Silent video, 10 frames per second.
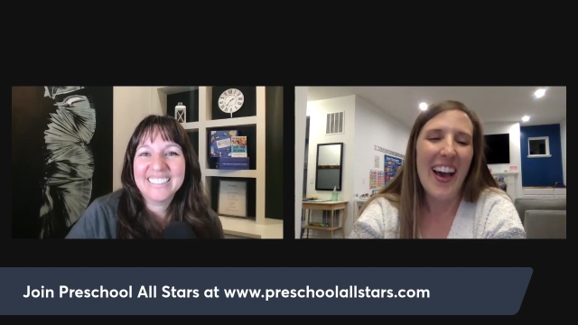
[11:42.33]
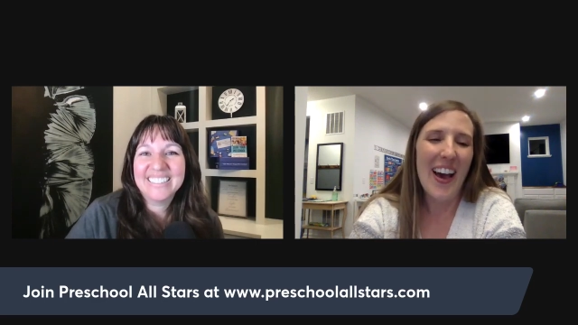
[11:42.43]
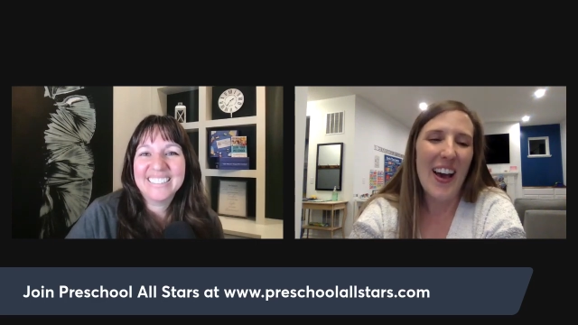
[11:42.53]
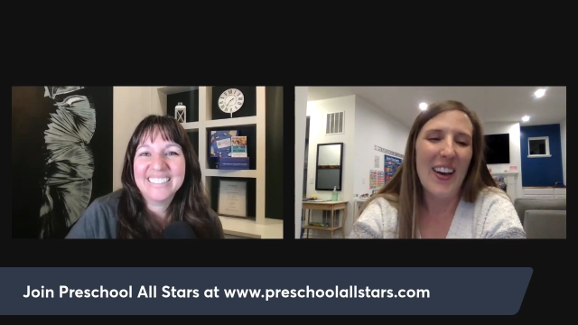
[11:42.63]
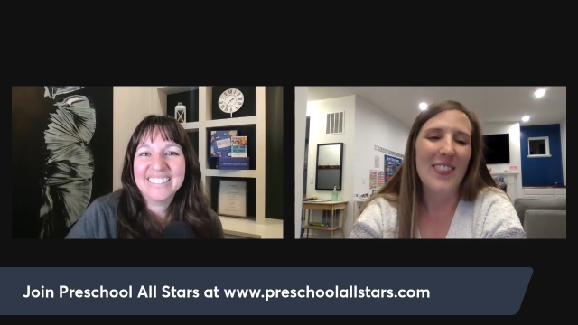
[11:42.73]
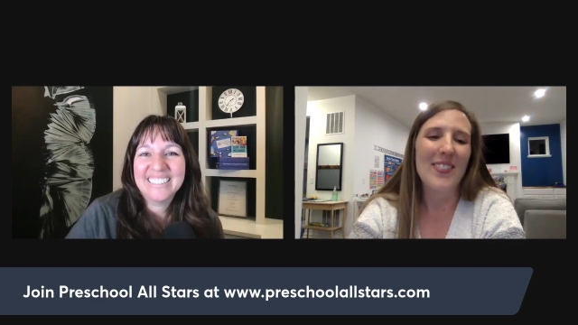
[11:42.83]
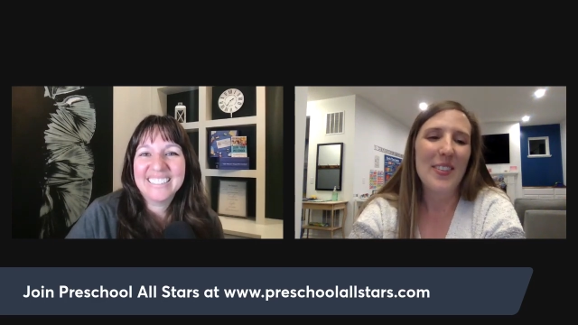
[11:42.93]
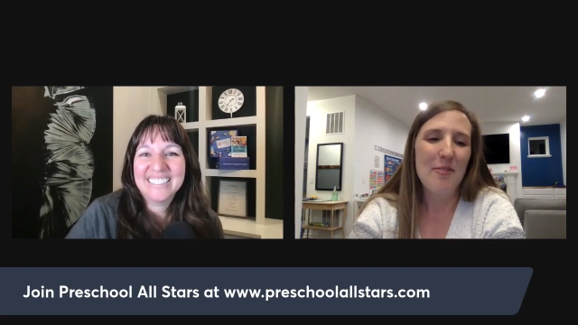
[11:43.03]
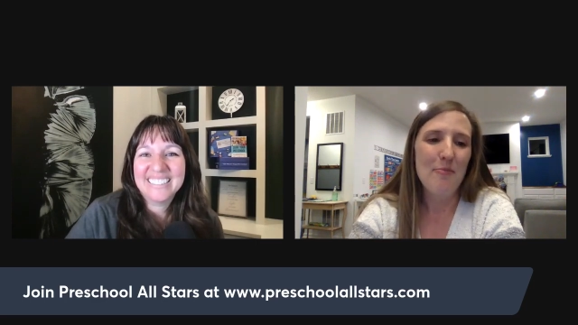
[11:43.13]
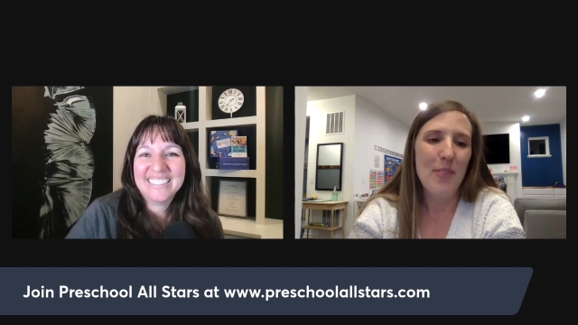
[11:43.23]
Speaker 1: um,
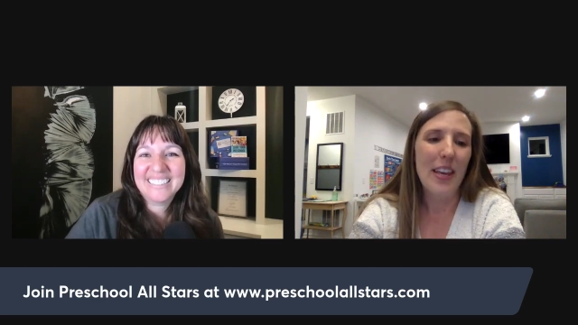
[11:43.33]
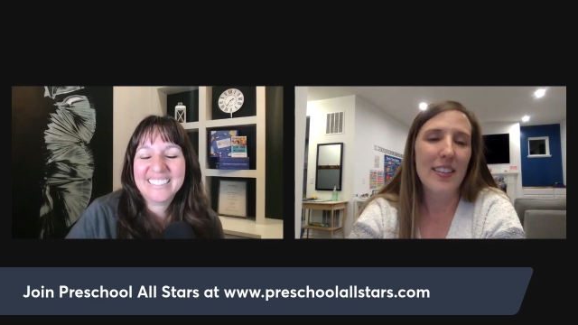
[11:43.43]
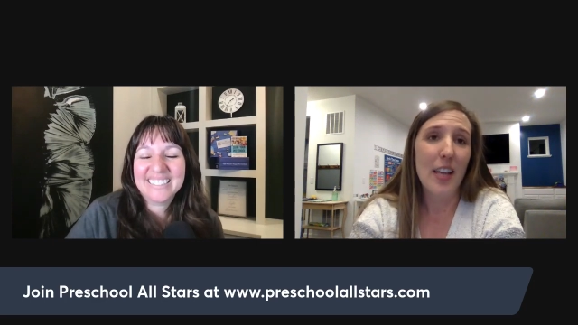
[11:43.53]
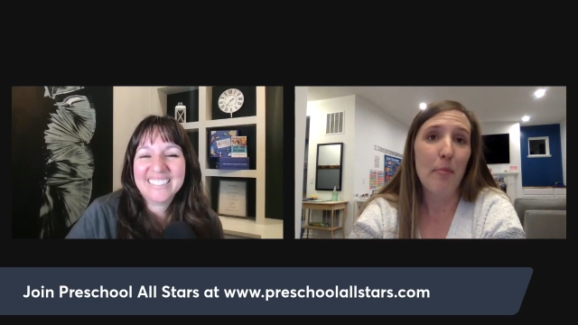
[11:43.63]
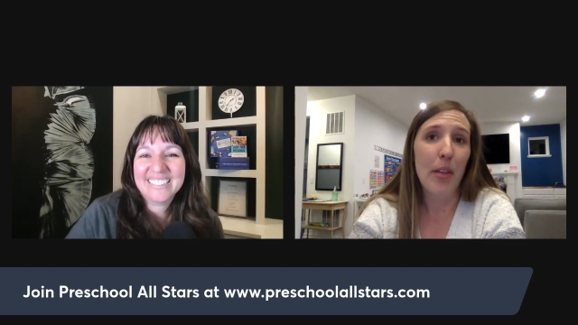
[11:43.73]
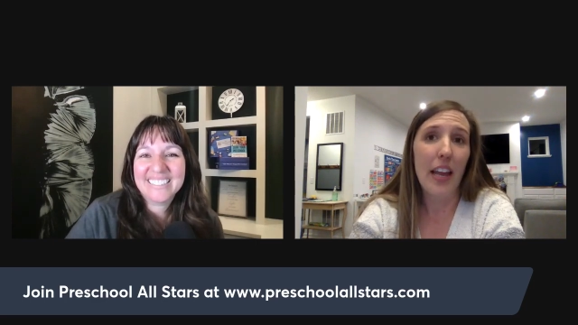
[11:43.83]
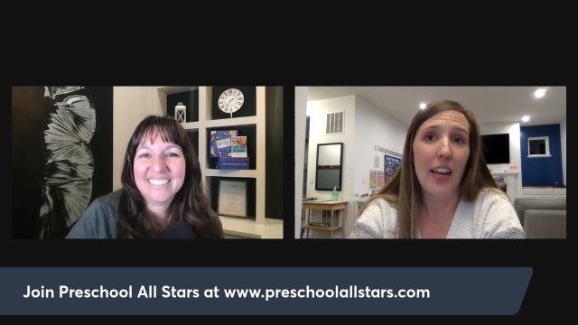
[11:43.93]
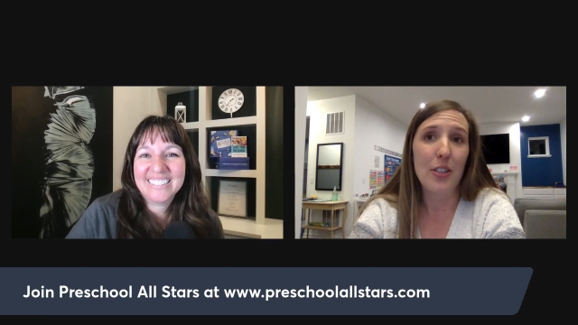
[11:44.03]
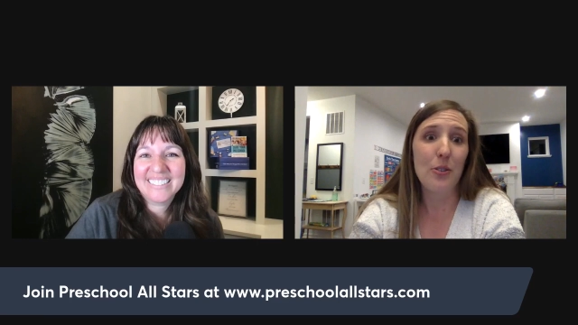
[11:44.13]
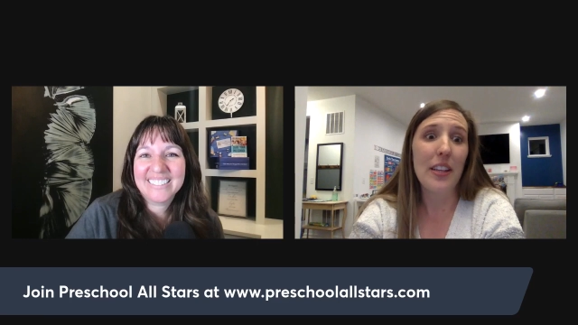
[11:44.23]
because I plan
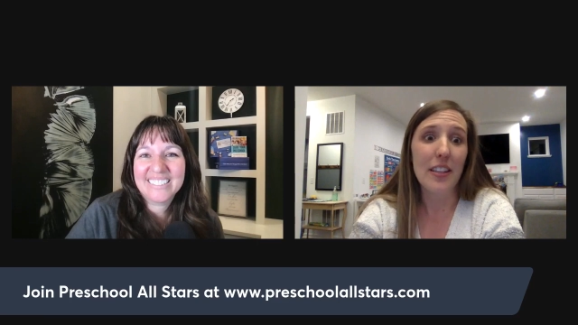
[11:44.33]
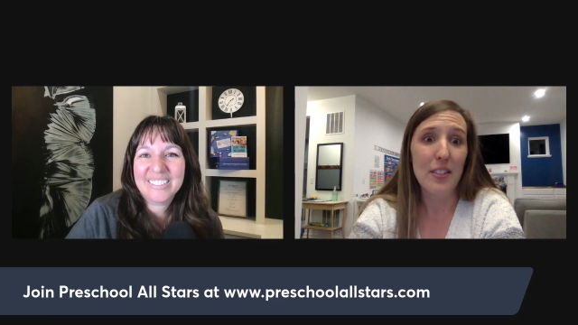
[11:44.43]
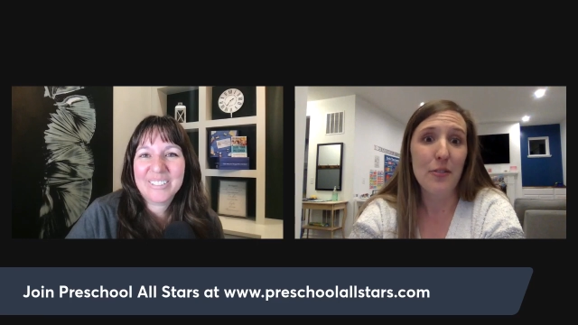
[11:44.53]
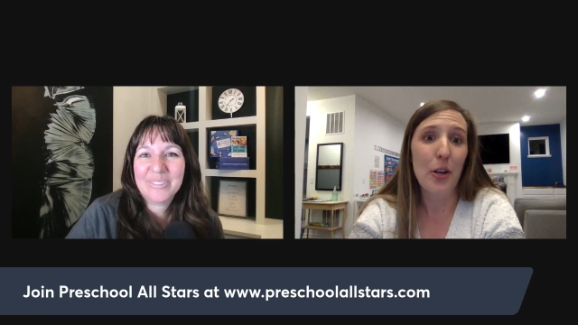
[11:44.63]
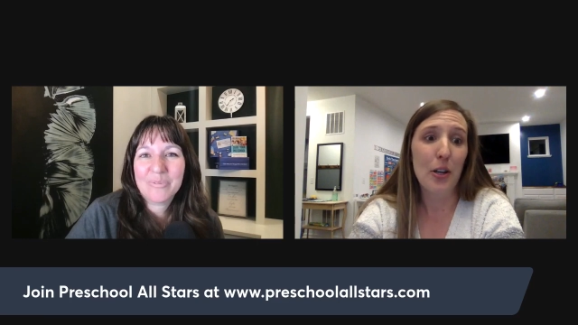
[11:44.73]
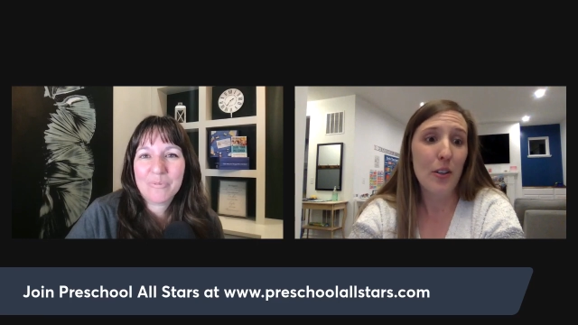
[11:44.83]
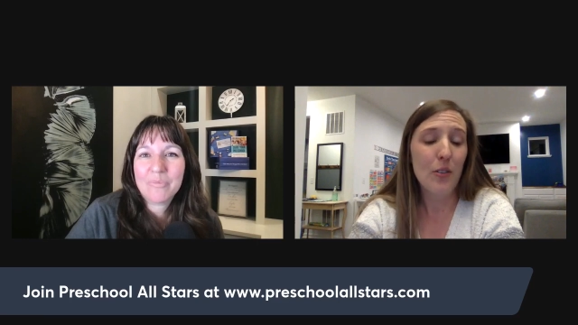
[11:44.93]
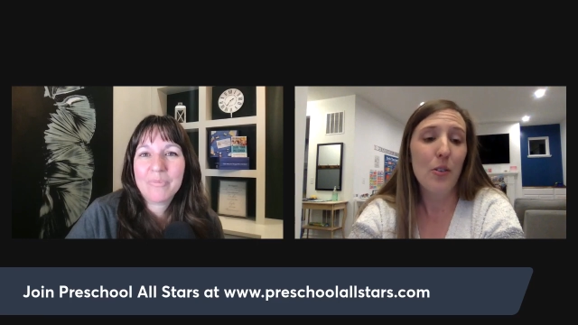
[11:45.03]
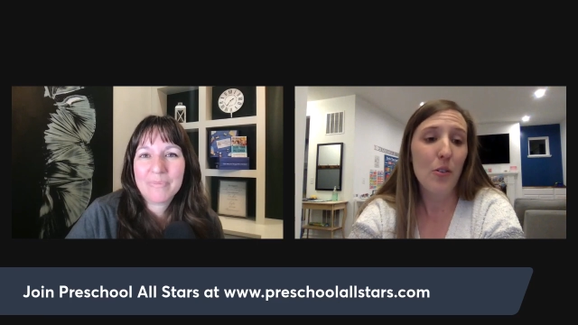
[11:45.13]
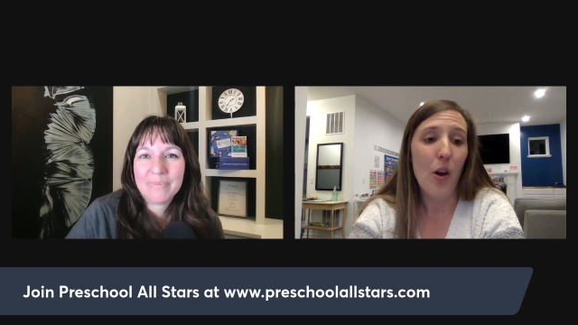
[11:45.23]
on doing this for
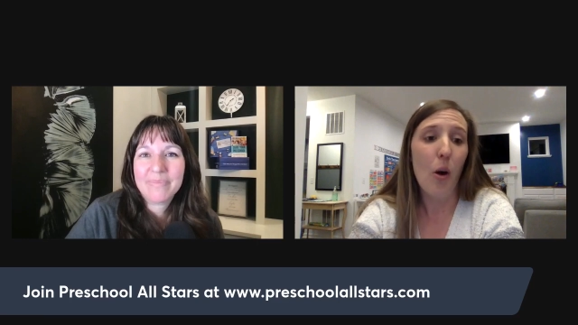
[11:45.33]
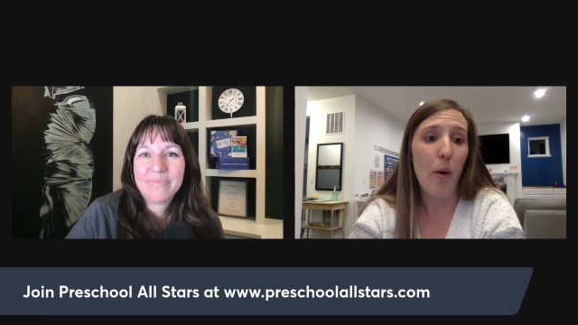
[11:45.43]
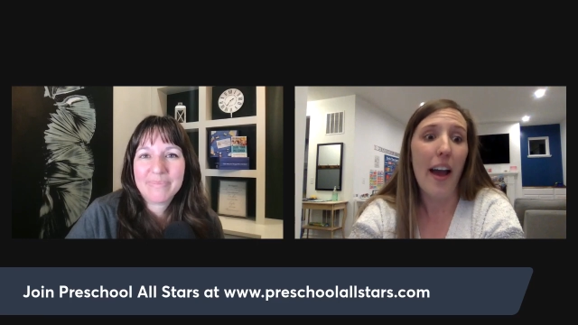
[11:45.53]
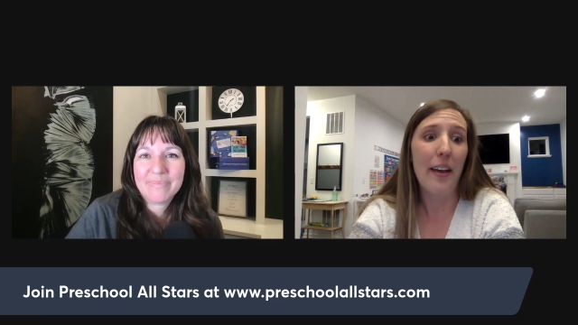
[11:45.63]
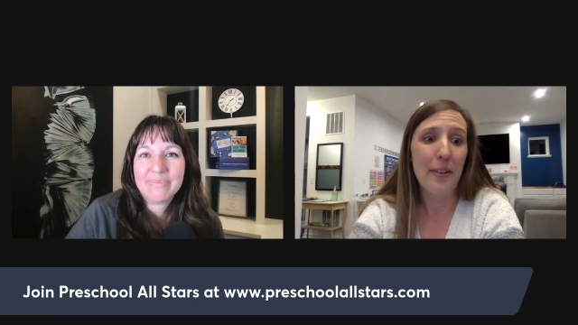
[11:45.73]
a while.